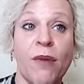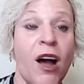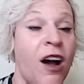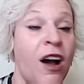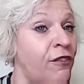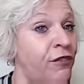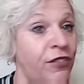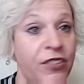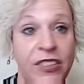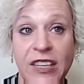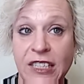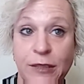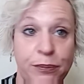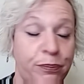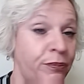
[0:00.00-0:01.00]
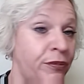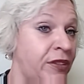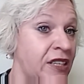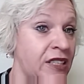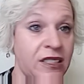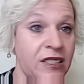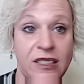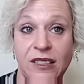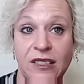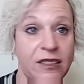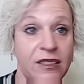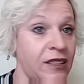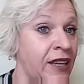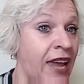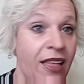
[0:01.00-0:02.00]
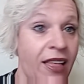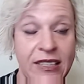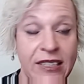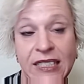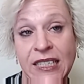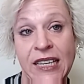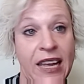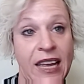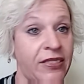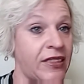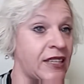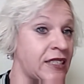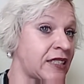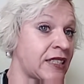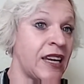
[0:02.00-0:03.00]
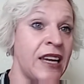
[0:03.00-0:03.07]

of this galaxy, and this